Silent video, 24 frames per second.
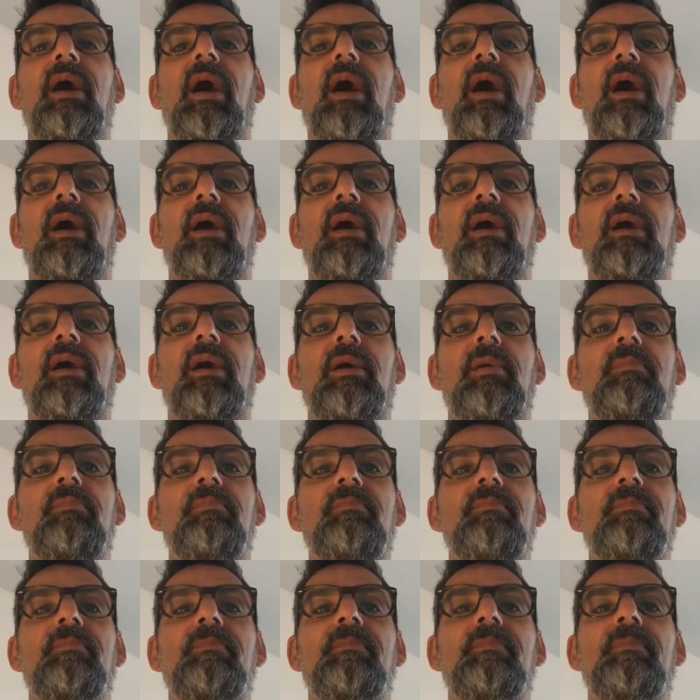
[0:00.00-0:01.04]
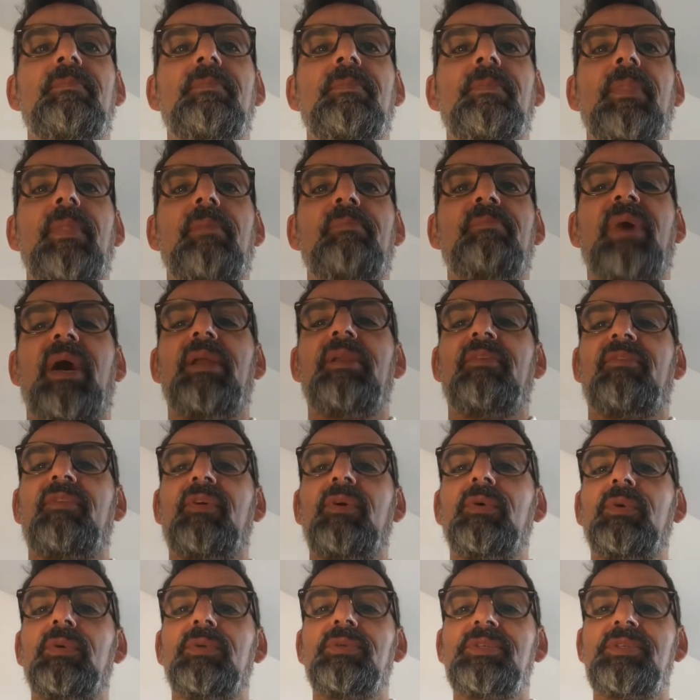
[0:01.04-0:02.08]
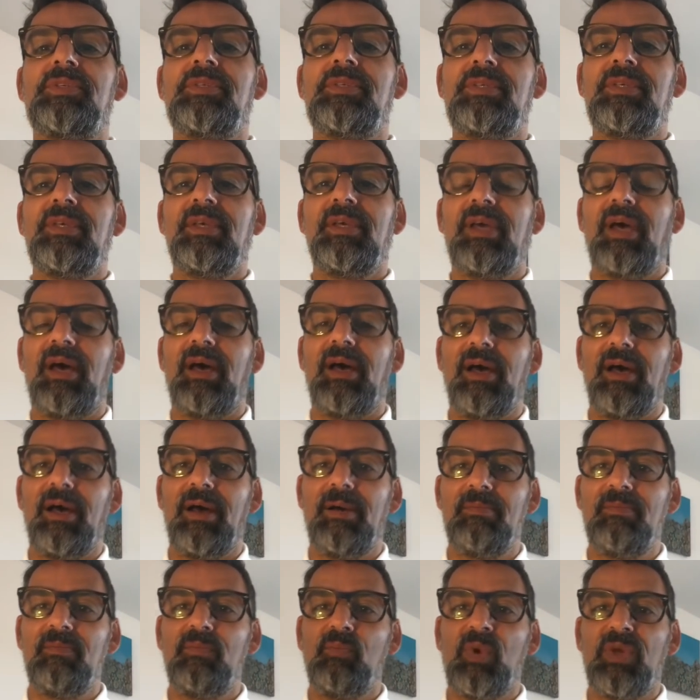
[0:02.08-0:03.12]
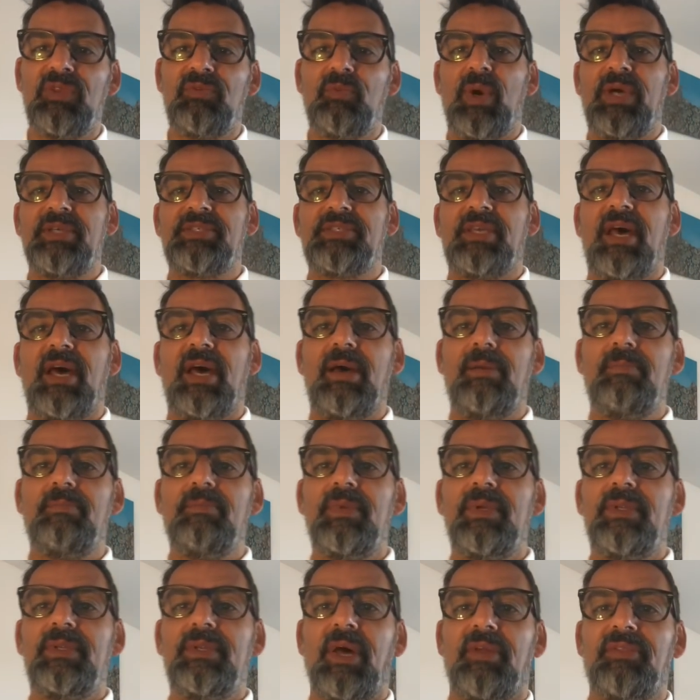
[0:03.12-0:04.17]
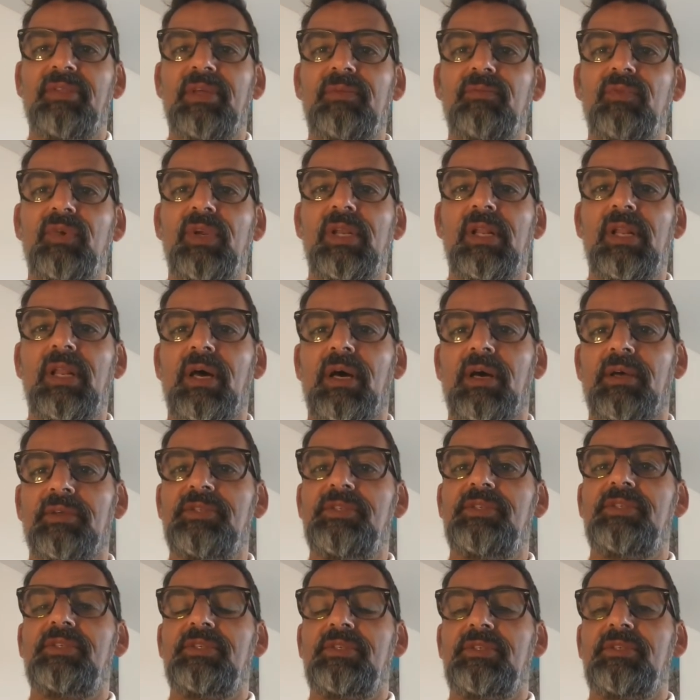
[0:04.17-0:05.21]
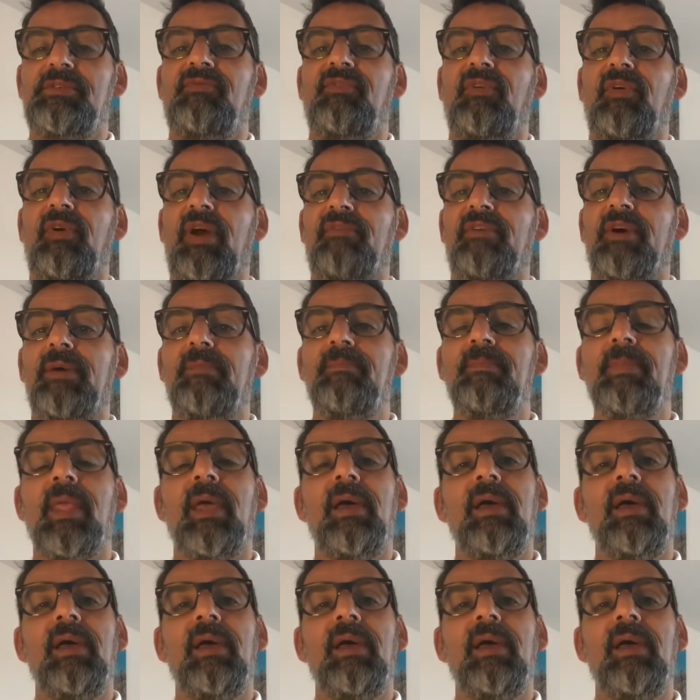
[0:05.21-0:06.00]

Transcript: But of course, with West Ham, nothing really lasts forever.